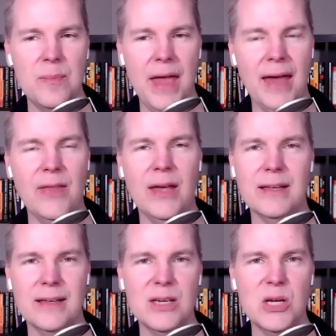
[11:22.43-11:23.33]
And
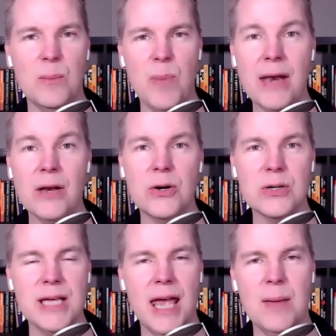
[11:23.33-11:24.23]
then
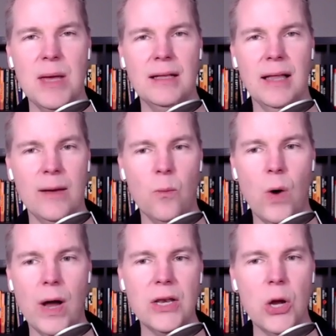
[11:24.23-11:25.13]
competitors came in like
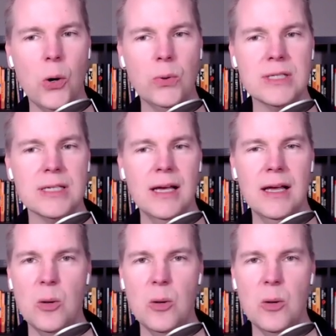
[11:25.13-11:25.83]
OneNote,